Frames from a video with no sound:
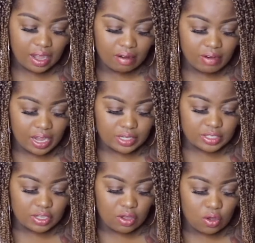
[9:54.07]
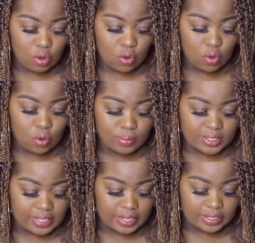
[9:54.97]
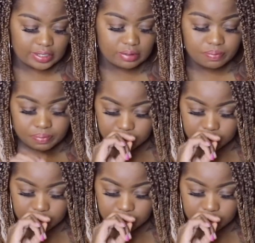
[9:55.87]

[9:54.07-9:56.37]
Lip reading: All right, so Mercedes.